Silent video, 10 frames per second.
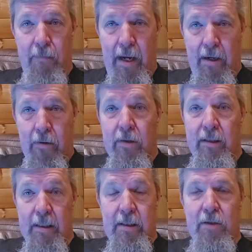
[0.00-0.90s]

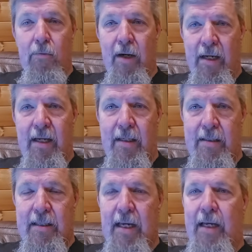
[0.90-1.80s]
mayors. This is what he's
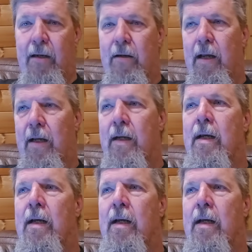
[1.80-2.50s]
saying, okay?